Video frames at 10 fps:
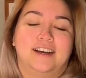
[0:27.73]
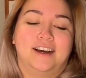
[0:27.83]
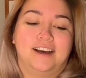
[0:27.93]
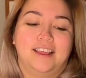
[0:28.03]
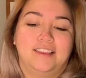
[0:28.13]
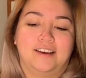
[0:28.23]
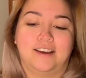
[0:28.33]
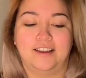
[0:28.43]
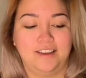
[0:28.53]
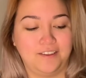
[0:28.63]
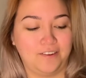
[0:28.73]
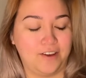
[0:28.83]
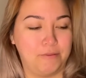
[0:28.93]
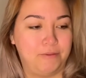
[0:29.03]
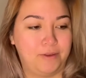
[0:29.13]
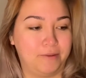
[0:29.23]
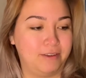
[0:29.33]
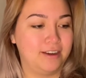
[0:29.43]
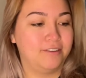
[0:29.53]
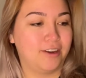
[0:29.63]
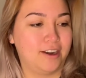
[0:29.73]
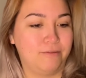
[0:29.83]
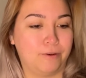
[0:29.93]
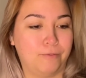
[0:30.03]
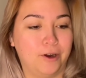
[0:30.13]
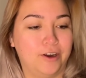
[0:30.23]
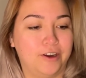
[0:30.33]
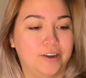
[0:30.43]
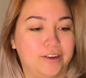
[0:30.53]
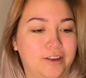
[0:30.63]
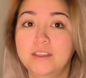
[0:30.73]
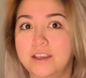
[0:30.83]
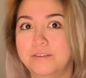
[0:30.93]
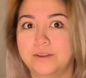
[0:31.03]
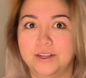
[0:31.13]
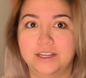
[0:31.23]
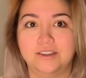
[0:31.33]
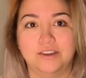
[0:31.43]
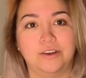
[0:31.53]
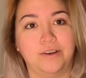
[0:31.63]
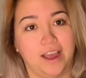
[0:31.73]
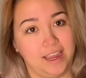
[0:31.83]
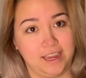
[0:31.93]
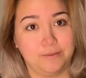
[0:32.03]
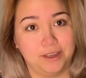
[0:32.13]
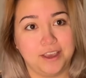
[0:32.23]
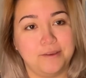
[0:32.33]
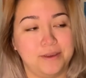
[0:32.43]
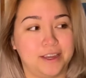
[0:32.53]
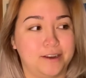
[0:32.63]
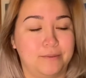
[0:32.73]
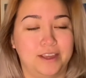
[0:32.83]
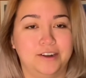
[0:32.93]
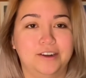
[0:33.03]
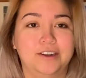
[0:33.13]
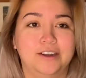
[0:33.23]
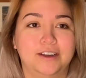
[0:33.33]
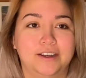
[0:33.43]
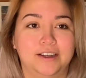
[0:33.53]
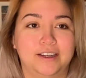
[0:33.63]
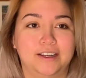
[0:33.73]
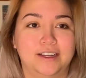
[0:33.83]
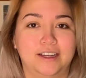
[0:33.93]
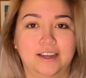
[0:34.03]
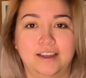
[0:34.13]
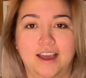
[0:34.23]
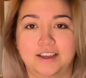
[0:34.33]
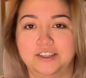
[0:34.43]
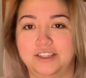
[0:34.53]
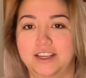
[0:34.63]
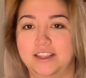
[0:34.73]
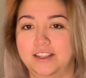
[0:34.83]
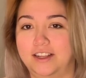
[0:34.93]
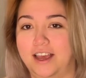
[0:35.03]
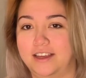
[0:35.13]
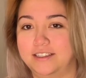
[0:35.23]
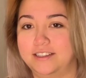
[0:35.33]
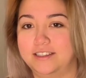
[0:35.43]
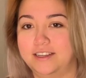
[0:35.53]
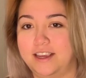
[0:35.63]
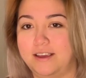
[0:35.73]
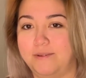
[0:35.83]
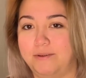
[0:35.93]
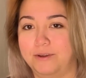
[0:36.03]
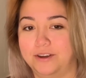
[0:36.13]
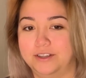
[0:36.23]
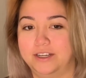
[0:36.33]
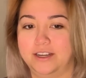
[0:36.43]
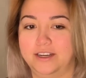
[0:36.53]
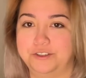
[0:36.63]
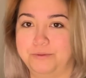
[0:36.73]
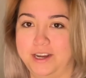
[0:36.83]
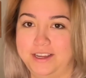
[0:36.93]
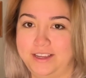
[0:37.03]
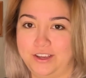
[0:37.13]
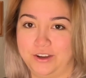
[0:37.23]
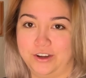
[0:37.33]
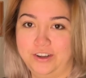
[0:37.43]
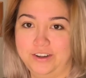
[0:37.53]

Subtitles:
I thought, I'm getting ready for work. If you didn't know, I am a game animator. Actually, the last game I worked on is right here.